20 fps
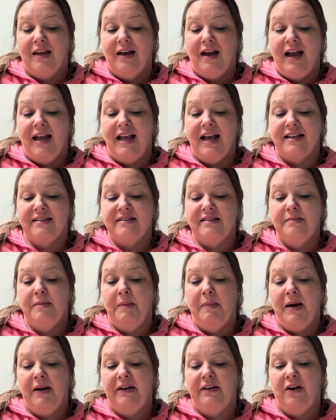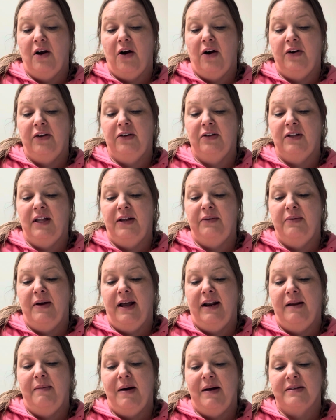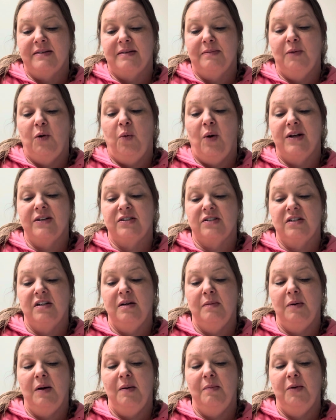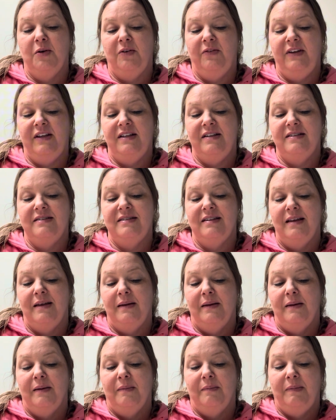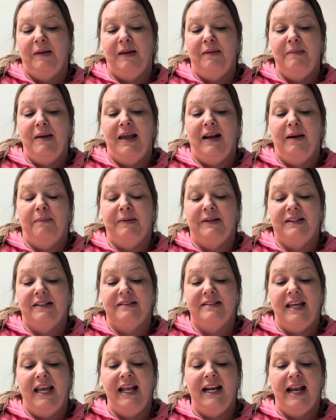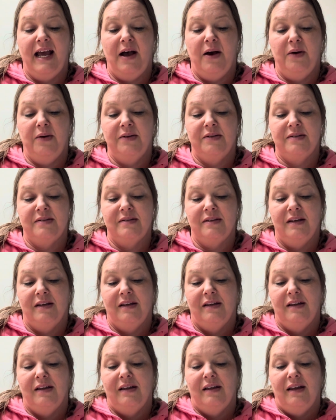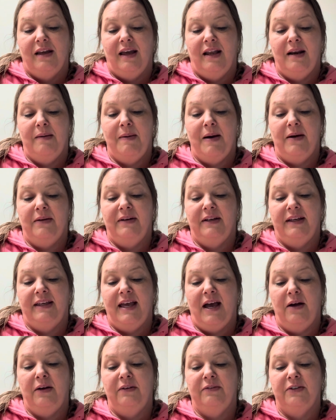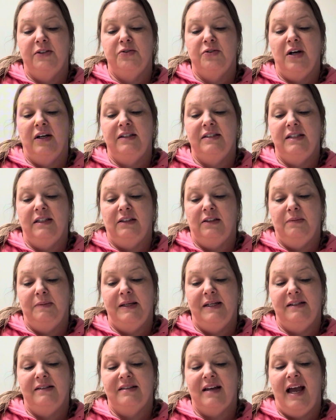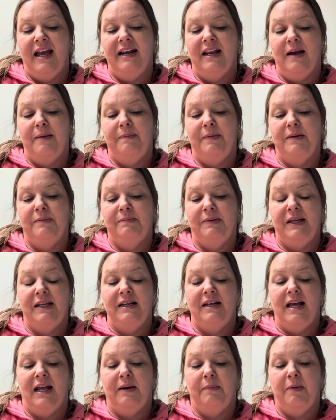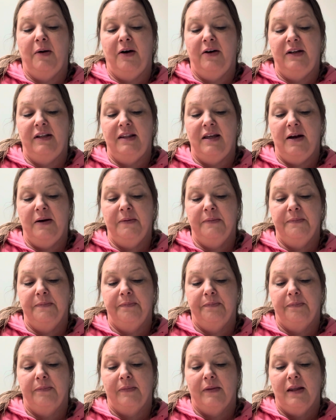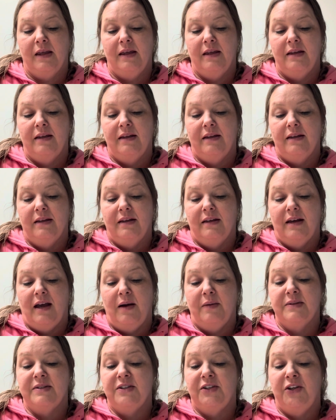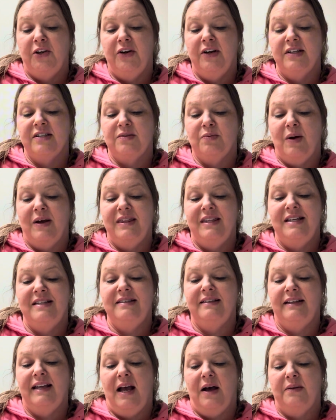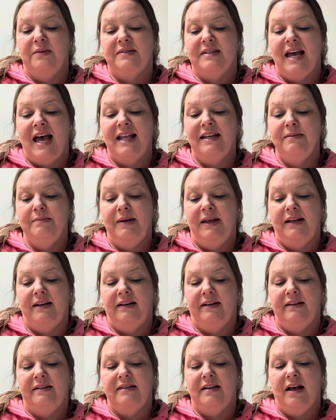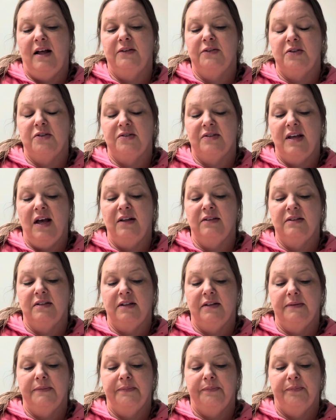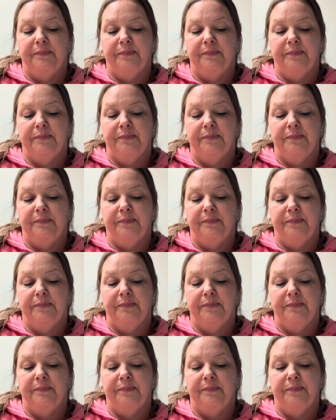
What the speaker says: I asked him about an article I'd read about some questionable movies being made up at the Tate House, and about an account of a drug dealer being tied up and beaten at a party there. I was curious why these accounts hadn't made it into Helter Skelter.